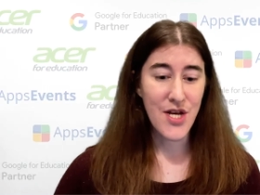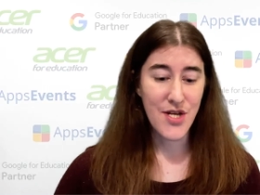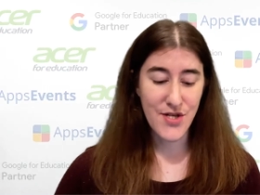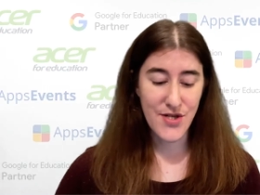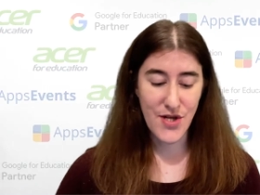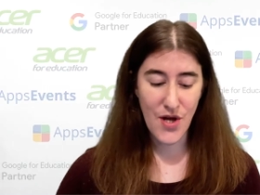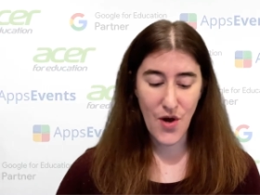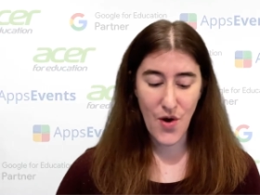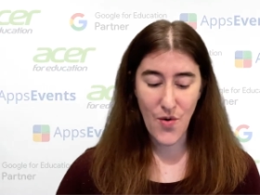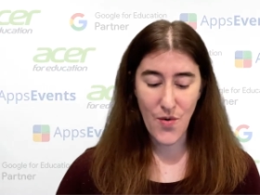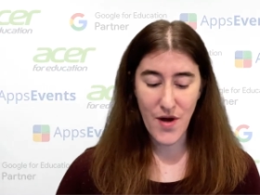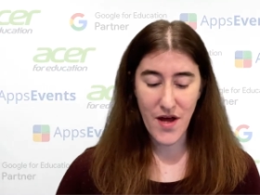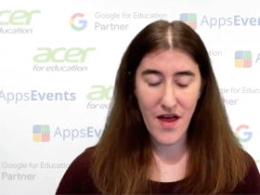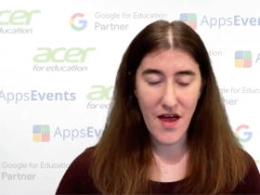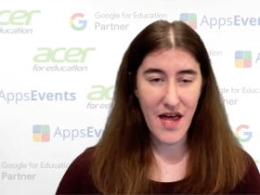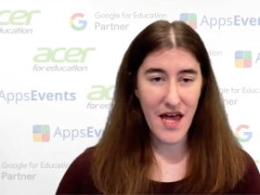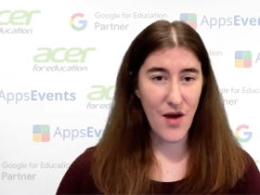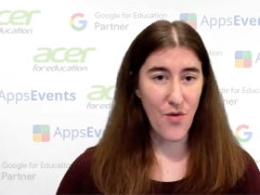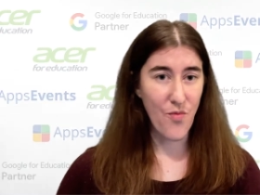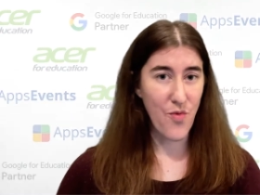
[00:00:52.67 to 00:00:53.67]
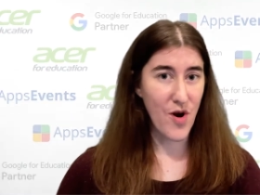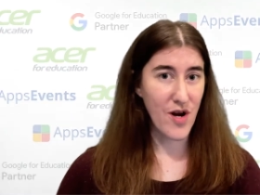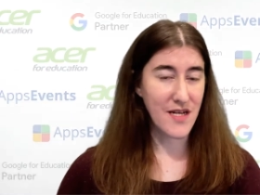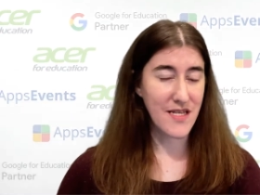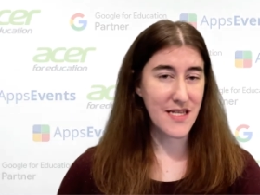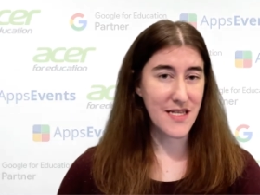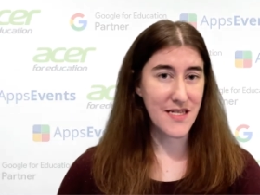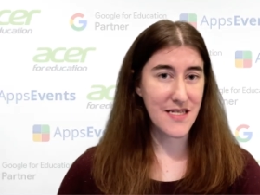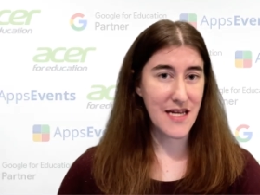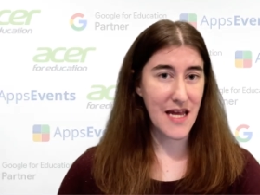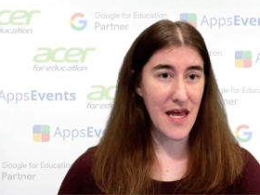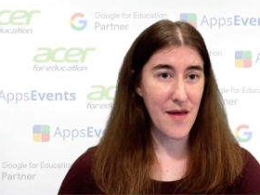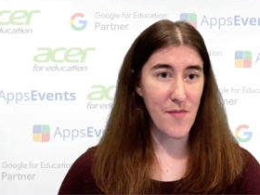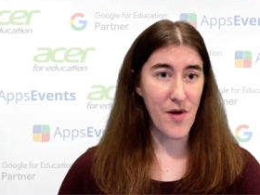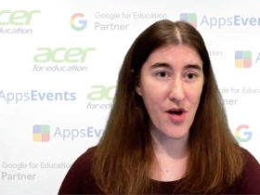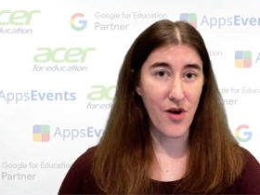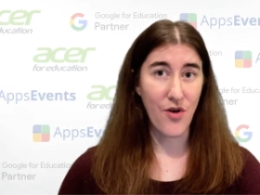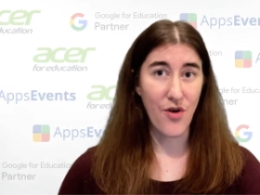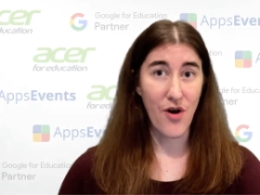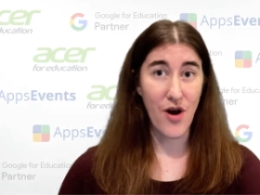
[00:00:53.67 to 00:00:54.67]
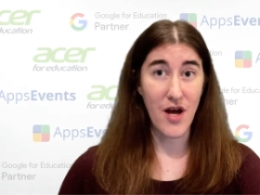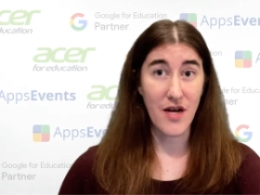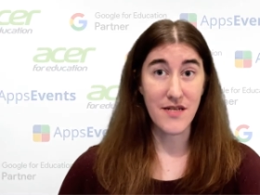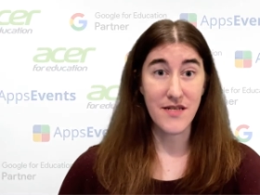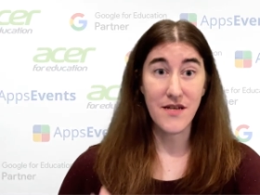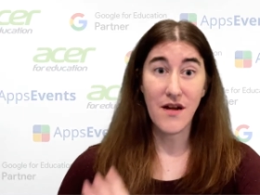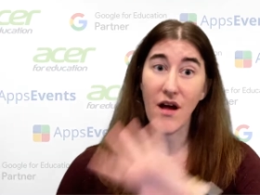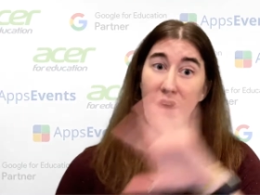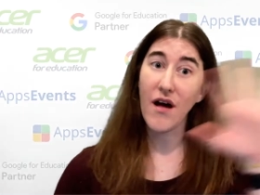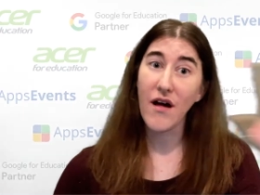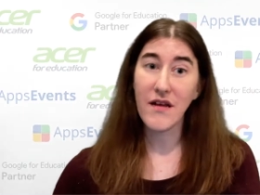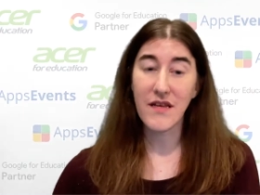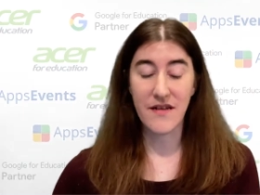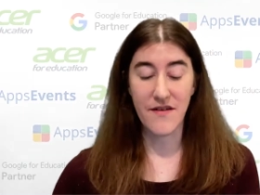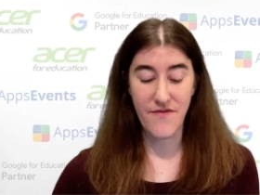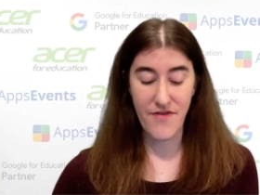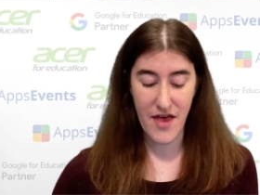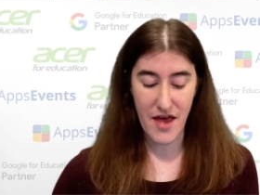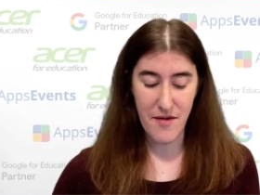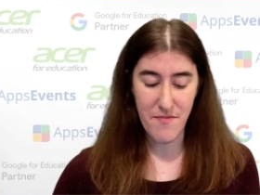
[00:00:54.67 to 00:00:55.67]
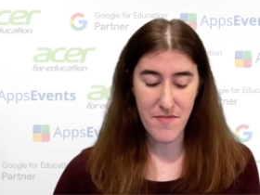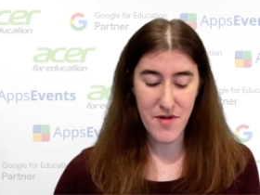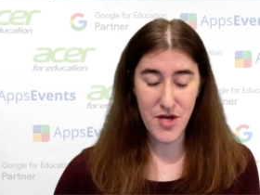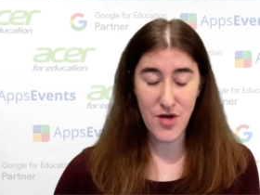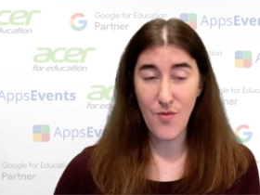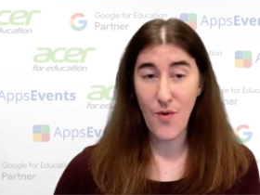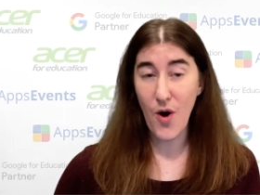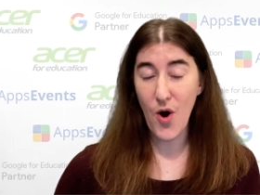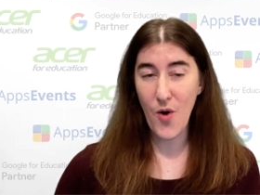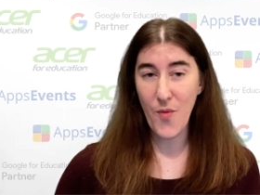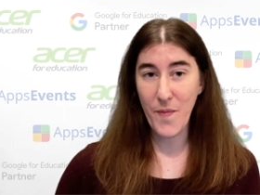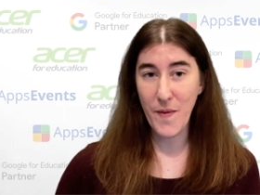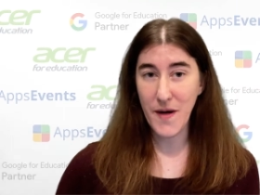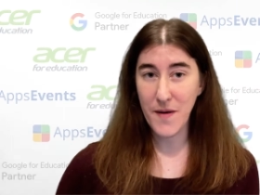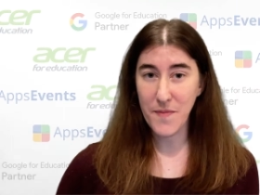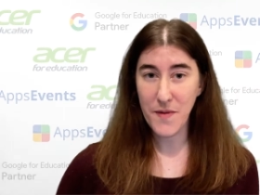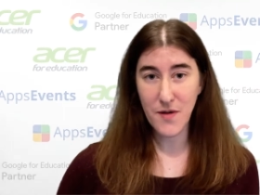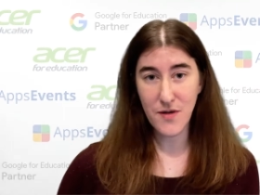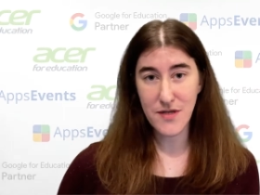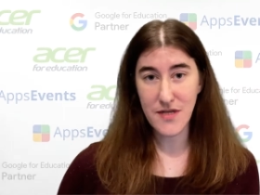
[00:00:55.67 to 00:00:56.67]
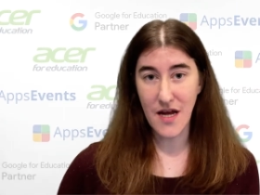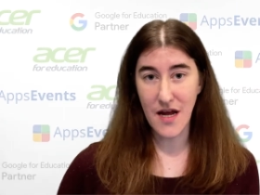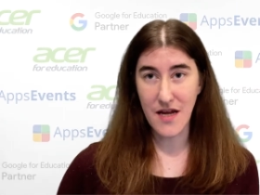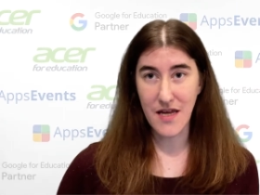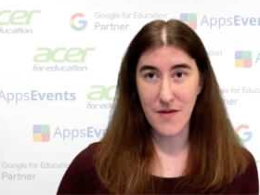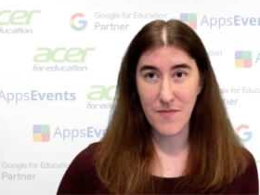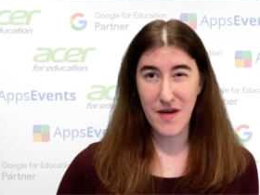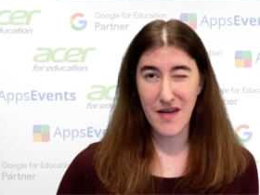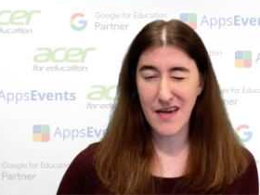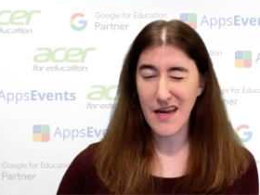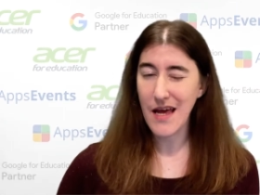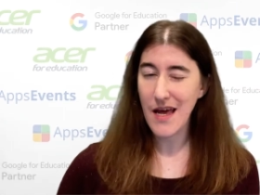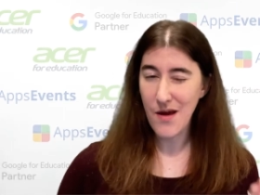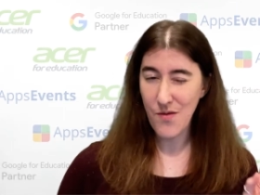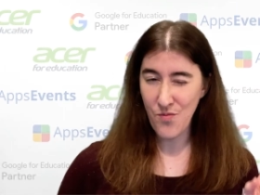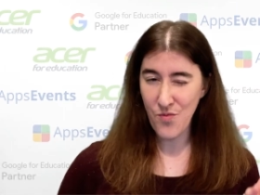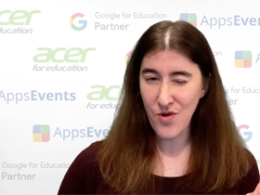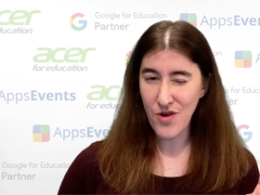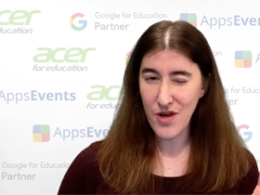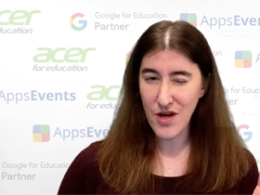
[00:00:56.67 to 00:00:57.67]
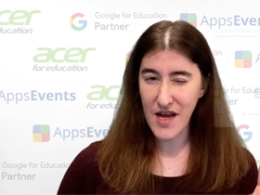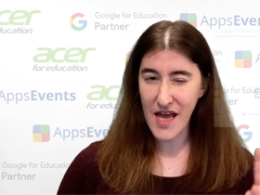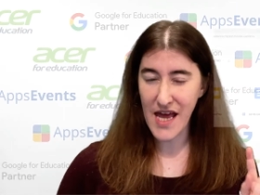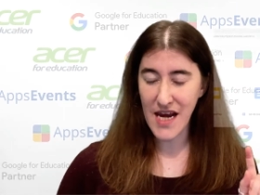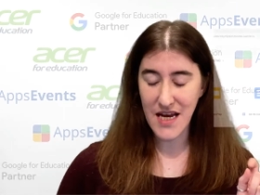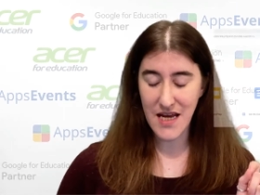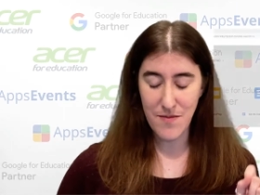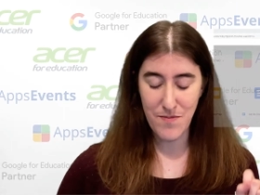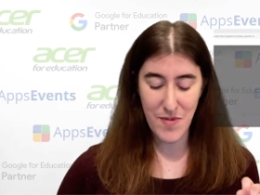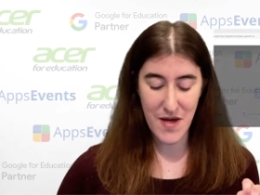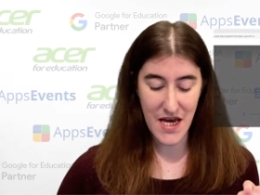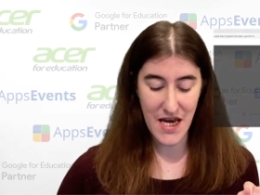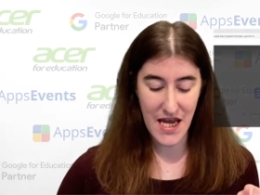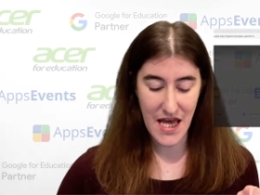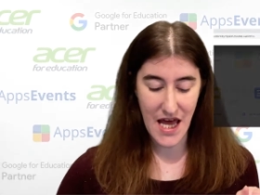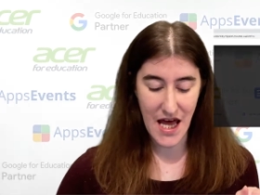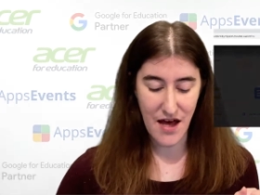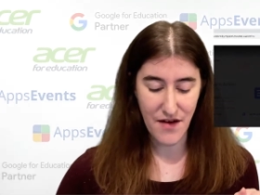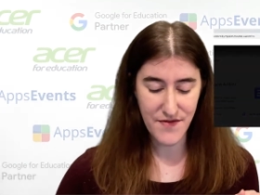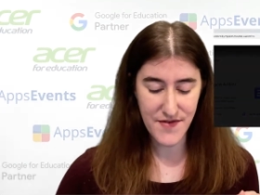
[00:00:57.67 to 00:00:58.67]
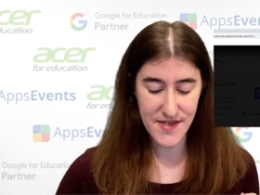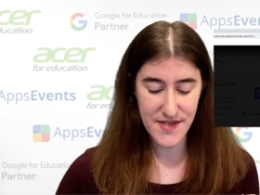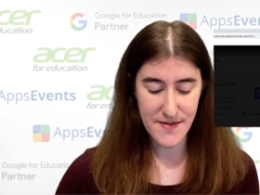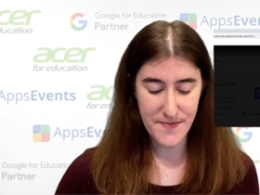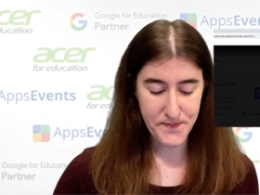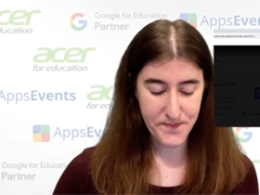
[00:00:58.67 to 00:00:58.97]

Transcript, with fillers: So it works the same across all of them. You open up your document and we'll look at it in PDFs